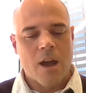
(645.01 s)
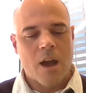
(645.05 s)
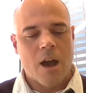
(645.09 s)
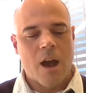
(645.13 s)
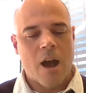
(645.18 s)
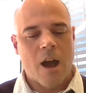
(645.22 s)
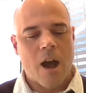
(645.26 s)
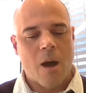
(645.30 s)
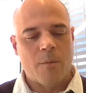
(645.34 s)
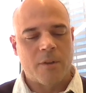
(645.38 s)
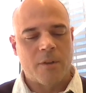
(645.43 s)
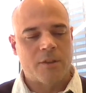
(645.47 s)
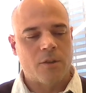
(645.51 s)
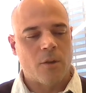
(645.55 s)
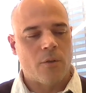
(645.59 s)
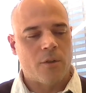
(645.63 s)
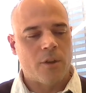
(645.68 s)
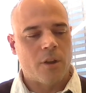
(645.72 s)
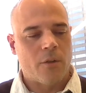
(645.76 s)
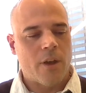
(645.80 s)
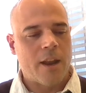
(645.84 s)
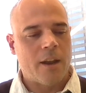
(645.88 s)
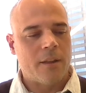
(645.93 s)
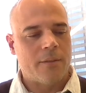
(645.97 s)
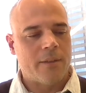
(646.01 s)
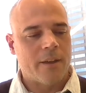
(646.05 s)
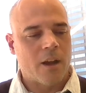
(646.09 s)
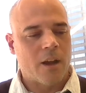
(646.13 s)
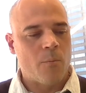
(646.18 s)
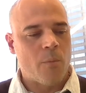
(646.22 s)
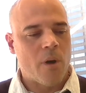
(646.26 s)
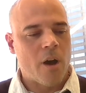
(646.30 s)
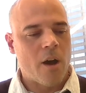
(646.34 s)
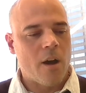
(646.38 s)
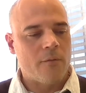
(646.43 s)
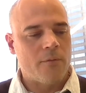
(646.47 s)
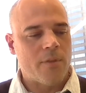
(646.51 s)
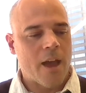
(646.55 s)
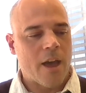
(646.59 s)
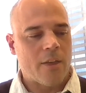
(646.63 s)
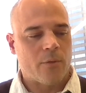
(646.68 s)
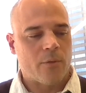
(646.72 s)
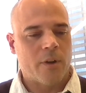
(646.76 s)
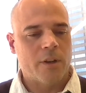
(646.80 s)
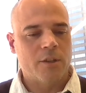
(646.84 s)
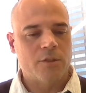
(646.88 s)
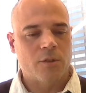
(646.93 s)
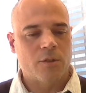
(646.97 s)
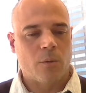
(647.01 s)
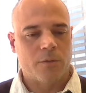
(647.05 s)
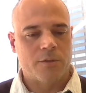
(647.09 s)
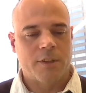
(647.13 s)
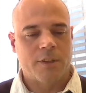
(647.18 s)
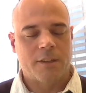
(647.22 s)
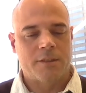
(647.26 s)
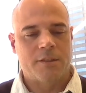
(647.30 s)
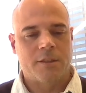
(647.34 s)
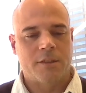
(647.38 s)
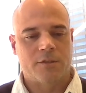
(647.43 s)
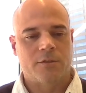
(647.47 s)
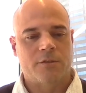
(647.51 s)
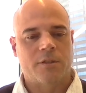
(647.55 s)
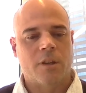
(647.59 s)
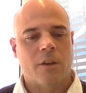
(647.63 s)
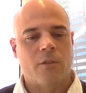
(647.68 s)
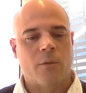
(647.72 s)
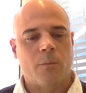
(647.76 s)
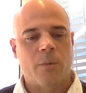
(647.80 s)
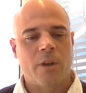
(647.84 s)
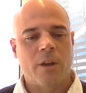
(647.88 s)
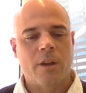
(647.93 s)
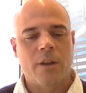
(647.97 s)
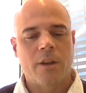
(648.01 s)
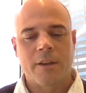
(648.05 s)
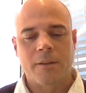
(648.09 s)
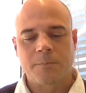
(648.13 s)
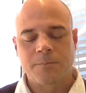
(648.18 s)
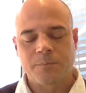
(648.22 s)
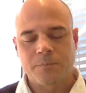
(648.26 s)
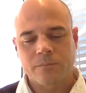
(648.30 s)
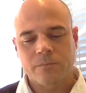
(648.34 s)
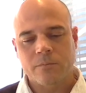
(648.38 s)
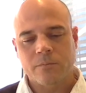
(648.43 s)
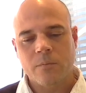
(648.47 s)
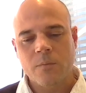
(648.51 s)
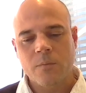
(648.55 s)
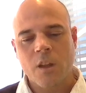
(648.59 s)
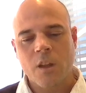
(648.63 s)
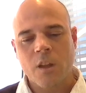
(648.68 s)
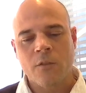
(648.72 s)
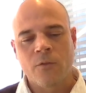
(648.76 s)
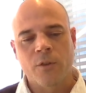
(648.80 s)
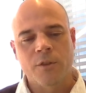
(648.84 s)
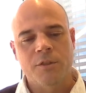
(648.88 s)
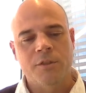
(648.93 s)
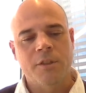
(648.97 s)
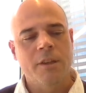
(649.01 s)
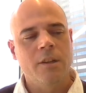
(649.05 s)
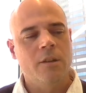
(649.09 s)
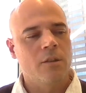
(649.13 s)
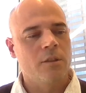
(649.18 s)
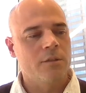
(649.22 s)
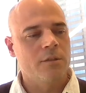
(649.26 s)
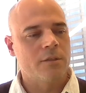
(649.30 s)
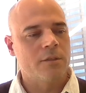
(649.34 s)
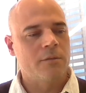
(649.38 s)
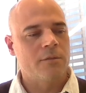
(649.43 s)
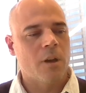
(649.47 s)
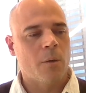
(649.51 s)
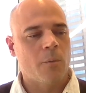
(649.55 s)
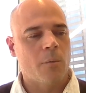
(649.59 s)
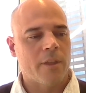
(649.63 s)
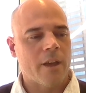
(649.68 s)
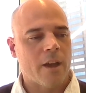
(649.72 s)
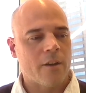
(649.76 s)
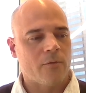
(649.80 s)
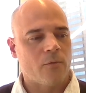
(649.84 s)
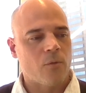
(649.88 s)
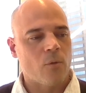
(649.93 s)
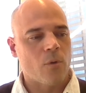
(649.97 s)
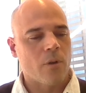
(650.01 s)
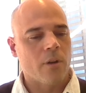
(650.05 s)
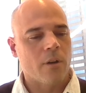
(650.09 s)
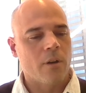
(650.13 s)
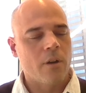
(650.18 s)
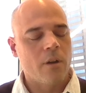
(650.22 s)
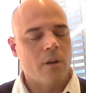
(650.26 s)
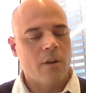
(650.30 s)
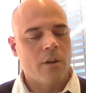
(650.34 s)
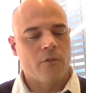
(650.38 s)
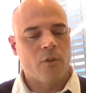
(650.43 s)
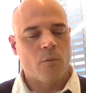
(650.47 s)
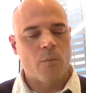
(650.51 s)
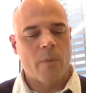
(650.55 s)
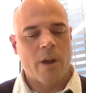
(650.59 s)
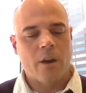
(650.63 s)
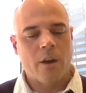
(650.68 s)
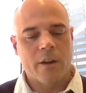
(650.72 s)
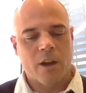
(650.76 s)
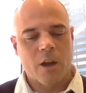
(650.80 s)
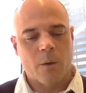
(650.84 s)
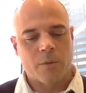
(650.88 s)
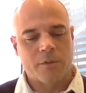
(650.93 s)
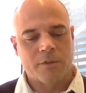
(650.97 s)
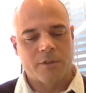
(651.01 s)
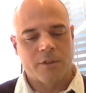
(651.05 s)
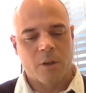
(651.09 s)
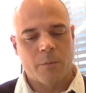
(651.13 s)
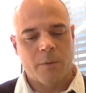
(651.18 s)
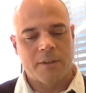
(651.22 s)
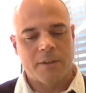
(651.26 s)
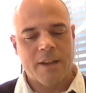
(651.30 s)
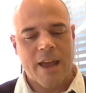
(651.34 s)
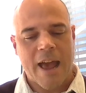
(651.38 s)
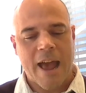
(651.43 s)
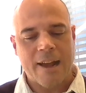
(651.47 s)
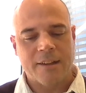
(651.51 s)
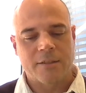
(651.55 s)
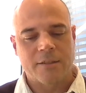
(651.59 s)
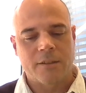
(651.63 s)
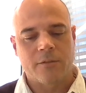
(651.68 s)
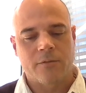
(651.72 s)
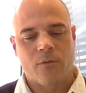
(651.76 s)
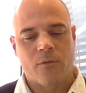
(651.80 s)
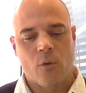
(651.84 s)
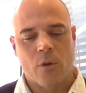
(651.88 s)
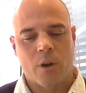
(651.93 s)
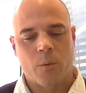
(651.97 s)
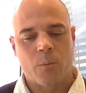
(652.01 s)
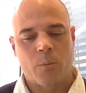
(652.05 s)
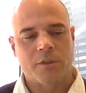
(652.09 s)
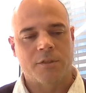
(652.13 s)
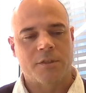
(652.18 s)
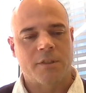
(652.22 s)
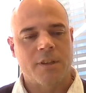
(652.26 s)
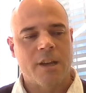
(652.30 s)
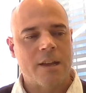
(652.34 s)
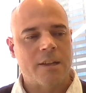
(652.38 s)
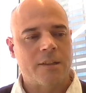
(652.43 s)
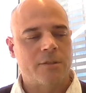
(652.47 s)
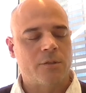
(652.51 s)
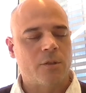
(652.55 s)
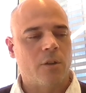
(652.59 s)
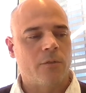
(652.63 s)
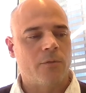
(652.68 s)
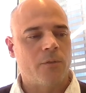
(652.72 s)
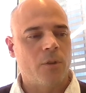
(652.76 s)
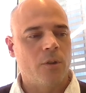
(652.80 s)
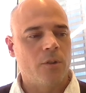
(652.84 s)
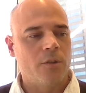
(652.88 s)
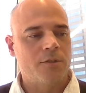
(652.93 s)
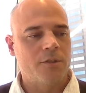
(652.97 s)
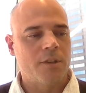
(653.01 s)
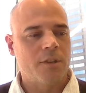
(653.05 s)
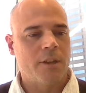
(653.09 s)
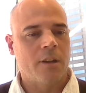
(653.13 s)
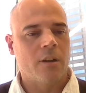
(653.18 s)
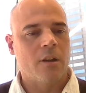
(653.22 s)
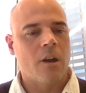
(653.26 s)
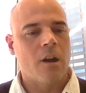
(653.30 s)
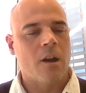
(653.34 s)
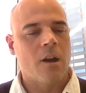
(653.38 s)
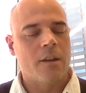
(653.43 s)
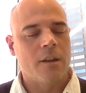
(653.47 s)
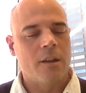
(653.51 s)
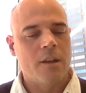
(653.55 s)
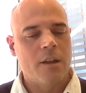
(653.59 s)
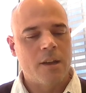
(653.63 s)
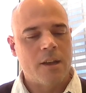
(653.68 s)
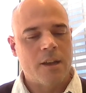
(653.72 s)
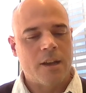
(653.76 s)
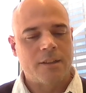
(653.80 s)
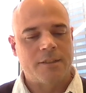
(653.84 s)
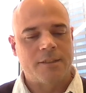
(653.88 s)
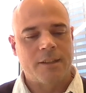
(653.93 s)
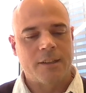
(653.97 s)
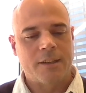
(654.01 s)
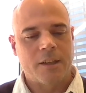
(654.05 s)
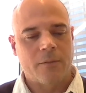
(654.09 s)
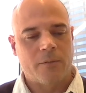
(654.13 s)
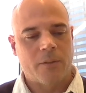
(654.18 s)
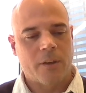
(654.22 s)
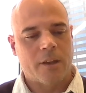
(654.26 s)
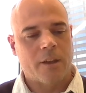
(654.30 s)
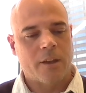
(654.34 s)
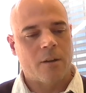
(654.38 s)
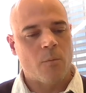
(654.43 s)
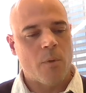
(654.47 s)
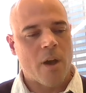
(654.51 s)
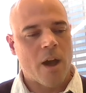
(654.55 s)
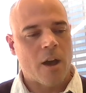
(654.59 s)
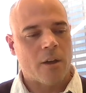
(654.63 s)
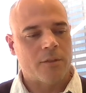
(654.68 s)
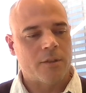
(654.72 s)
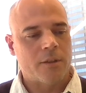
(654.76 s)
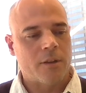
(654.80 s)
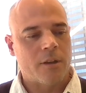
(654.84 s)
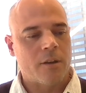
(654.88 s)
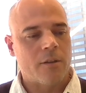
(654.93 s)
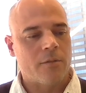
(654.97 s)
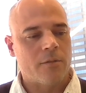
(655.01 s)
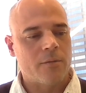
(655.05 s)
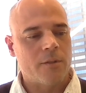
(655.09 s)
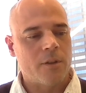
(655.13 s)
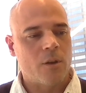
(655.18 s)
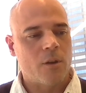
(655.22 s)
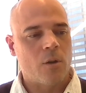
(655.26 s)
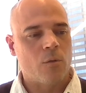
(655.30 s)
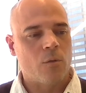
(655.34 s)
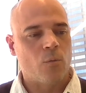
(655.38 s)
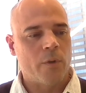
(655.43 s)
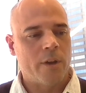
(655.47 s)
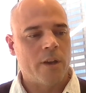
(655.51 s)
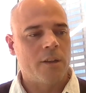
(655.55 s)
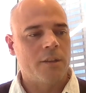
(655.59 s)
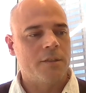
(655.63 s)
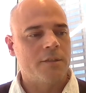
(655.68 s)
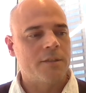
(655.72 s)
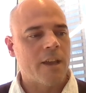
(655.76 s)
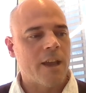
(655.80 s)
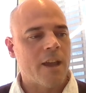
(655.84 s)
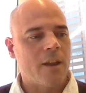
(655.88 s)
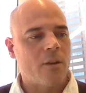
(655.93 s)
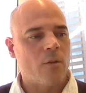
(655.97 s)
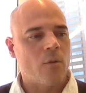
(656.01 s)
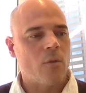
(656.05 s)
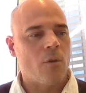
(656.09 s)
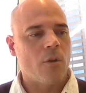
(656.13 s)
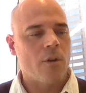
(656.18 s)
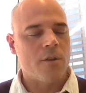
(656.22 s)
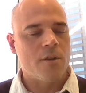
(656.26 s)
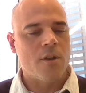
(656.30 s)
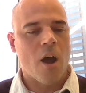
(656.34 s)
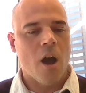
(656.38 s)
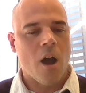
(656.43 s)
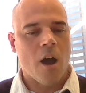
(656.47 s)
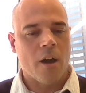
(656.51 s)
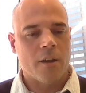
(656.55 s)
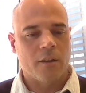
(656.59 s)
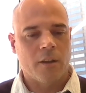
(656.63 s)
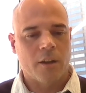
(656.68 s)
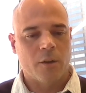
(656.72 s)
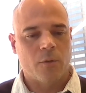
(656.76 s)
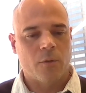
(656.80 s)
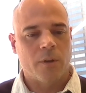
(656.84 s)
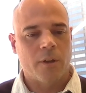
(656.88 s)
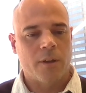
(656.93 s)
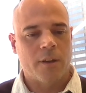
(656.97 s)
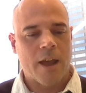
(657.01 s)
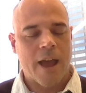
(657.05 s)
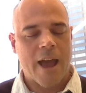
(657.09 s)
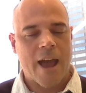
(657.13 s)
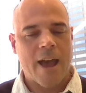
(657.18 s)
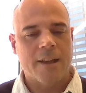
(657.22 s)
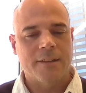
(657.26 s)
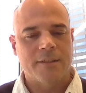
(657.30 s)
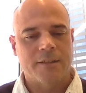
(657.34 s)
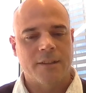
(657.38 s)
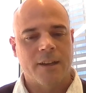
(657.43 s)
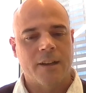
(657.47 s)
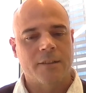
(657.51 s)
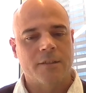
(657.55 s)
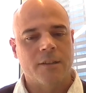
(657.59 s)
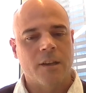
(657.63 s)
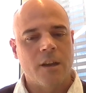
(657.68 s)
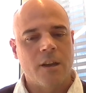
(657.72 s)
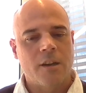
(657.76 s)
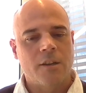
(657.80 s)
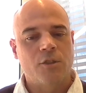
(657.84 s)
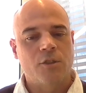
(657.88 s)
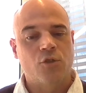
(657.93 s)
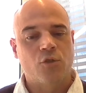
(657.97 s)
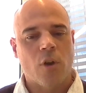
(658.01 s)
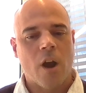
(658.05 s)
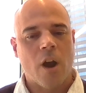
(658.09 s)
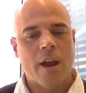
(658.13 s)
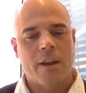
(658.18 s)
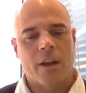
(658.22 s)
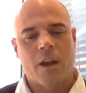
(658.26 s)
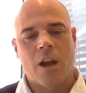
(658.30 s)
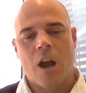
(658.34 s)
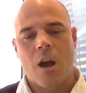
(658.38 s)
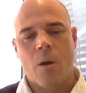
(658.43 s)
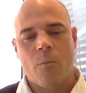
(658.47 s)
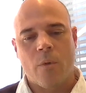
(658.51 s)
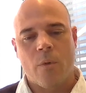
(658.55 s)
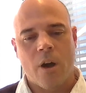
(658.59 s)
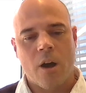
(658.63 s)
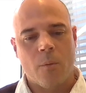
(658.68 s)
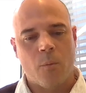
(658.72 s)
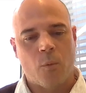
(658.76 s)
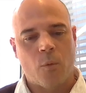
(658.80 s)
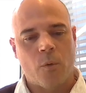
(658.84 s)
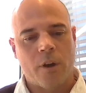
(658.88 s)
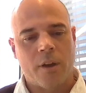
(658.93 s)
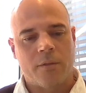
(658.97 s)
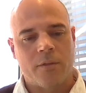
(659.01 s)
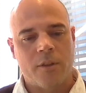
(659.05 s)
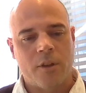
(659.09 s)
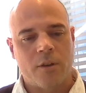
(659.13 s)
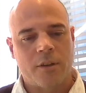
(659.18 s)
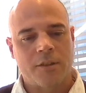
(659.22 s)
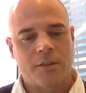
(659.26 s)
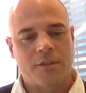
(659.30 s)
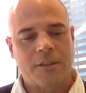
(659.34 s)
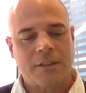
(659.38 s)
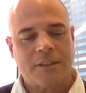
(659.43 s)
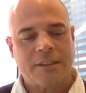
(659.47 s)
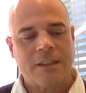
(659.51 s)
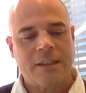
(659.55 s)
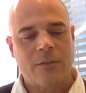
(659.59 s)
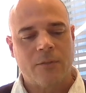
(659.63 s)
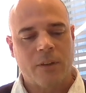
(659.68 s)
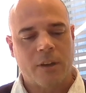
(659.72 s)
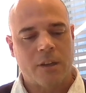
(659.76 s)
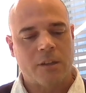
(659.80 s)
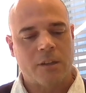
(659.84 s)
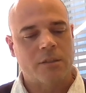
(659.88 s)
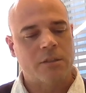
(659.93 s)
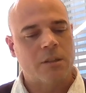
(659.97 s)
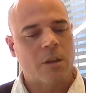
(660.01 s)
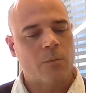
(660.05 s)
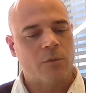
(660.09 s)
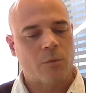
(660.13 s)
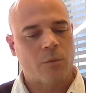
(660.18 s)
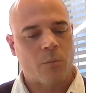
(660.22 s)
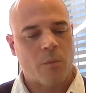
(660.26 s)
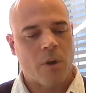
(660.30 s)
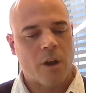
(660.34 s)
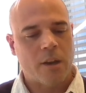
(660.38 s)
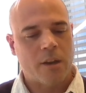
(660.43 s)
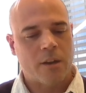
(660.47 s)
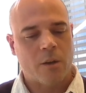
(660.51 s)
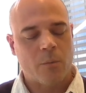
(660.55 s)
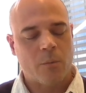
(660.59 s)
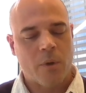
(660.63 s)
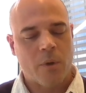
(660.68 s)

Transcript: And so, anything above that threshold, we'll say 6 or 7 million for singles, and double that for married couples is going to be taxed at 40%. So if you're sitting on a significant amount of real estate or non-liquid assets, trying to come up with significant sums of money to